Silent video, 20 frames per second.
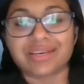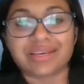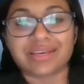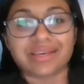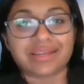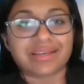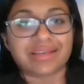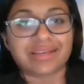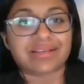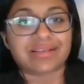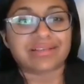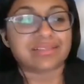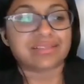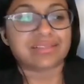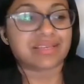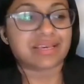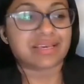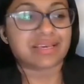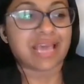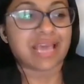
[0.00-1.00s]
It
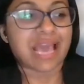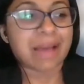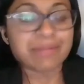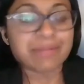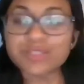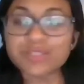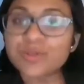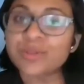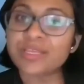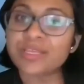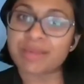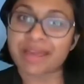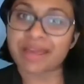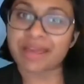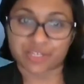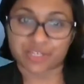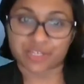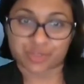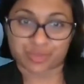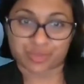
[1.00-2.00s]
is absolutely
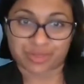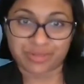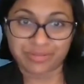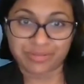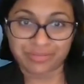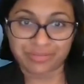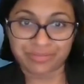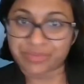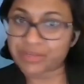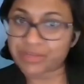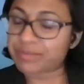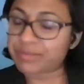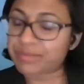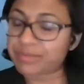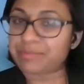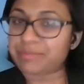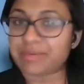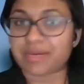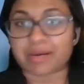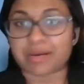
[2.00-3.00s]
manageable. There
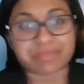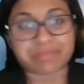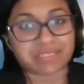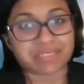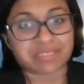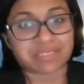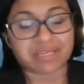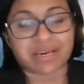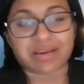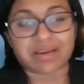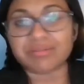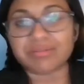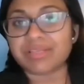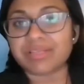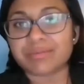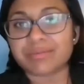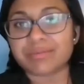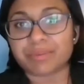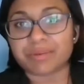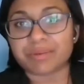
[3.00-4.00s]
might be ups and downs,
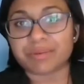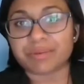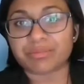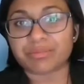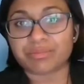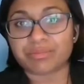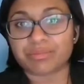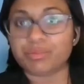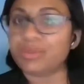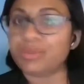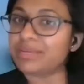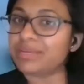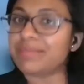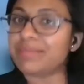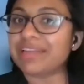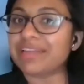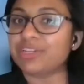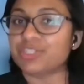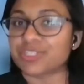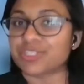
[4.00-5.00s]
but we can
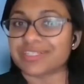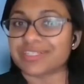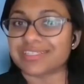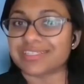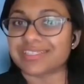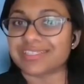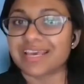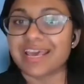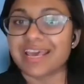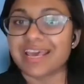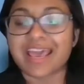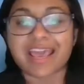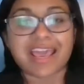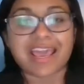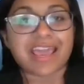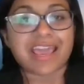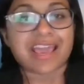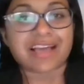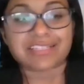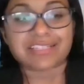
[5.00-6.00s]
manage this.
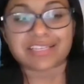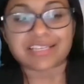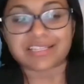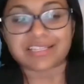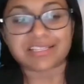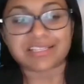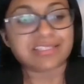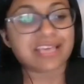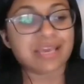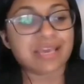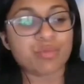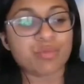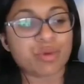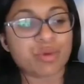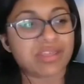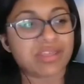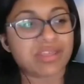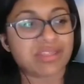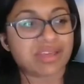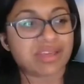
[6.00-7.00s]
And in the same
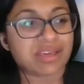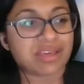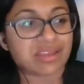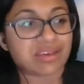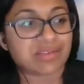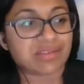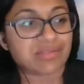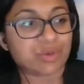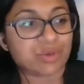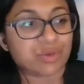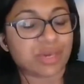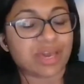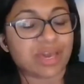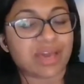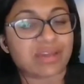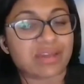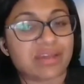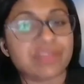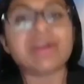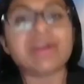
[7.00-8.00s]
way that if you
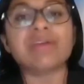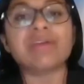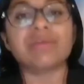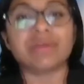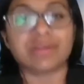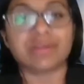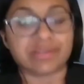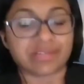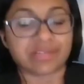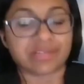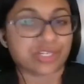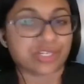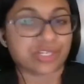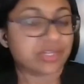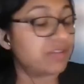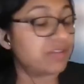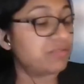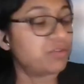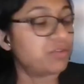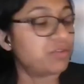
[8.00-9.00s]
had a thyroid condition,
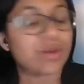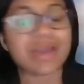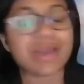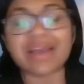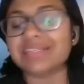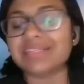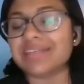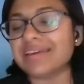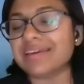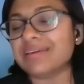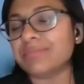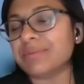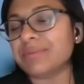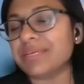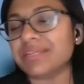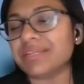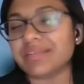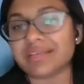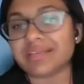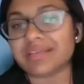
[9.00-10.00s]
if you had
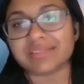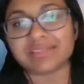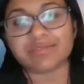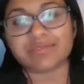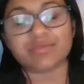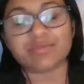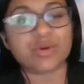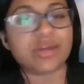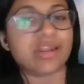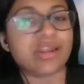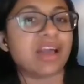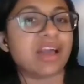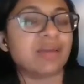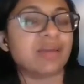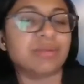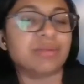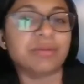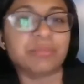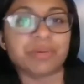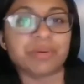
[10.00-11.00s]
diabetes, if you had high
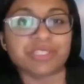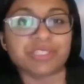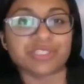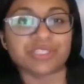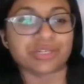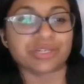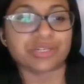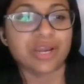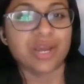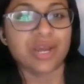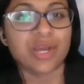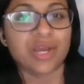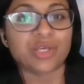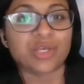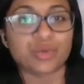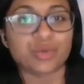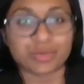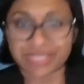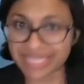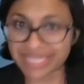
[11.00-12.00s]
blood pressure,
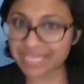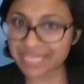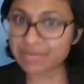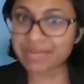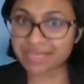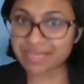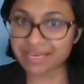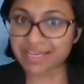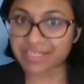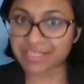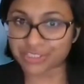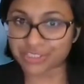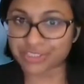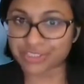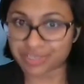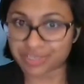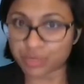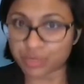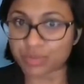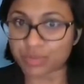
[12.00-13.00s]
you would take a medication
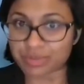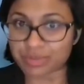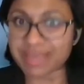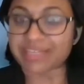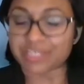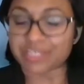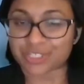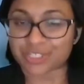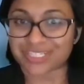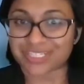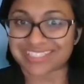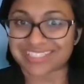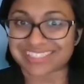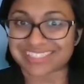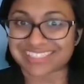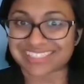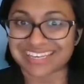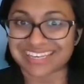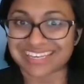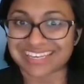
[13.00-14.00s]
and you would manage this.
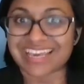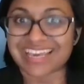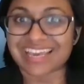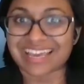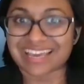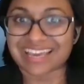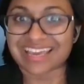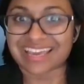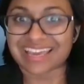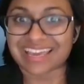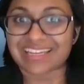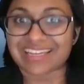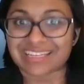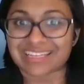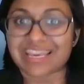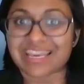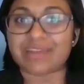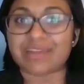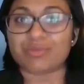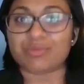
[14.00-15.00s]
And
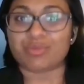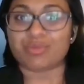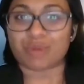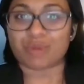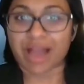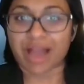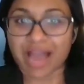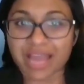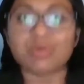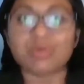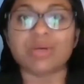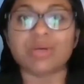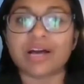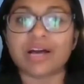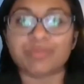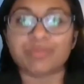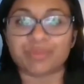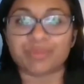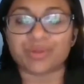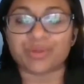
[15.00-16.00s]
I will
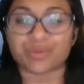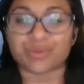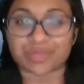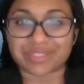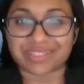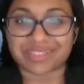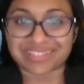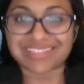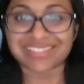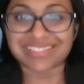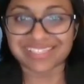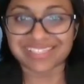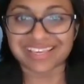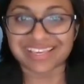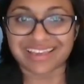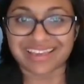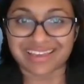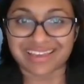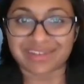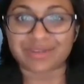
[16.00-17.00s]
help you with this
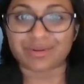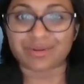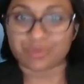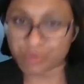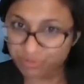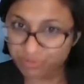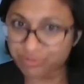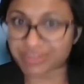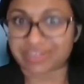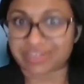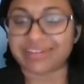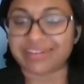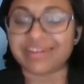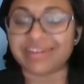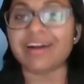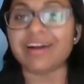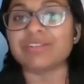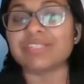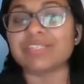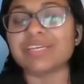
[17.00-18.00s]
and we'll figure it
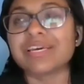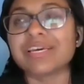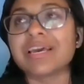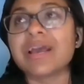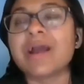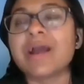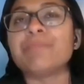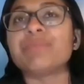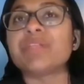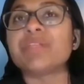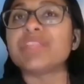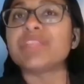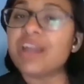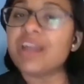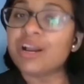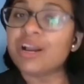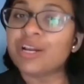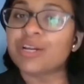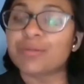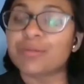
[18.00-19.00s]
out. The
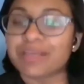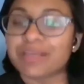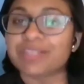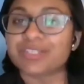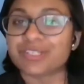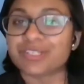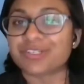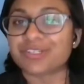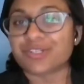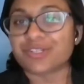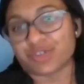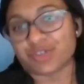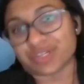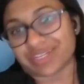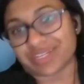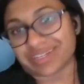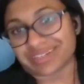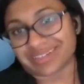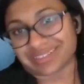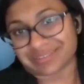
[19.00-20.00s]
younger patients are
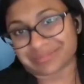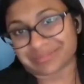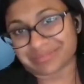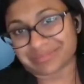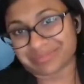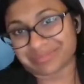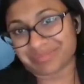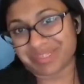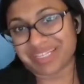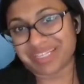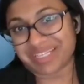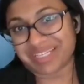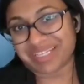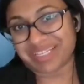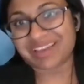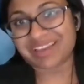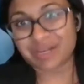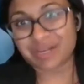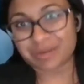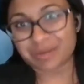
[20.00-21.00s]
trickier because the
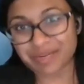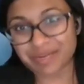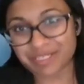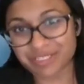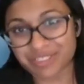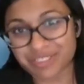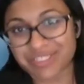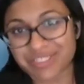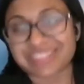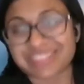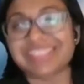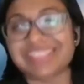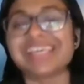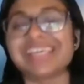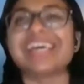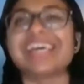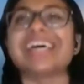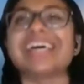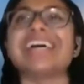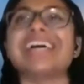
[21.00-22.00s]
younger patients,
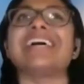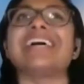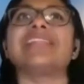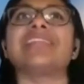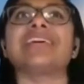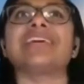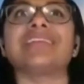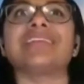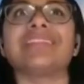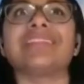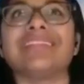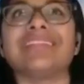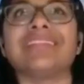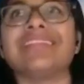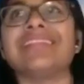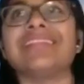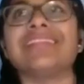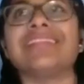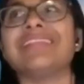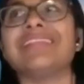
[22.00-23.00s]

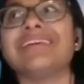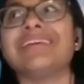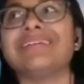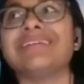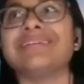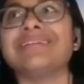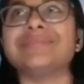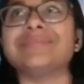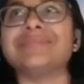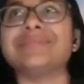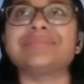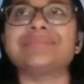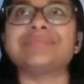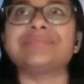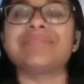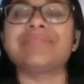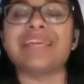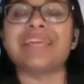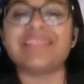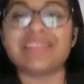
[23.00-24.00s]

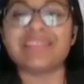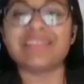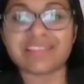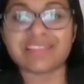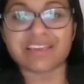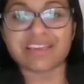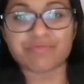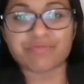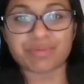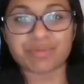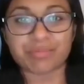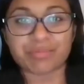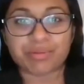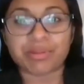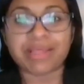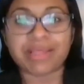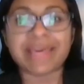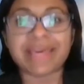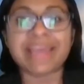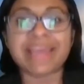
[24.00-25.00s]
they think they've been
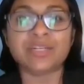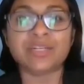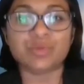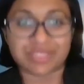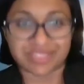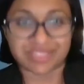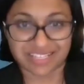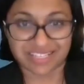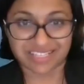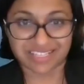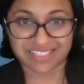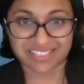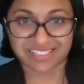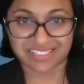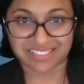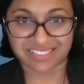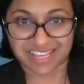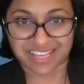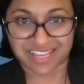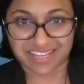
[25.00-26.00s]
plagued with
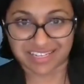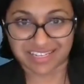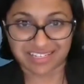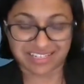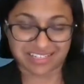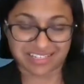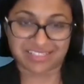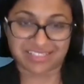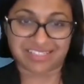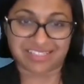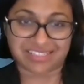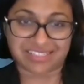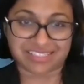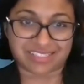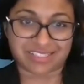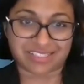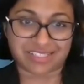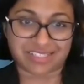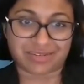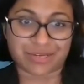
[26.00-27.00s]
this and it's
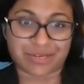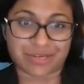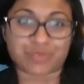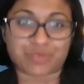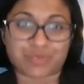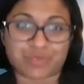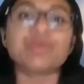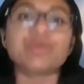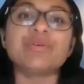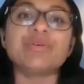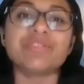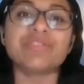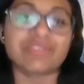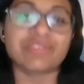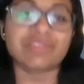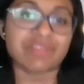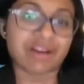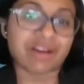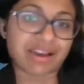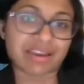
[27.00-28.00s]
going to ruin their
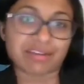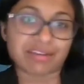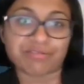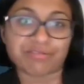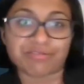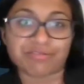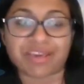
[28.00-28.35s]
life.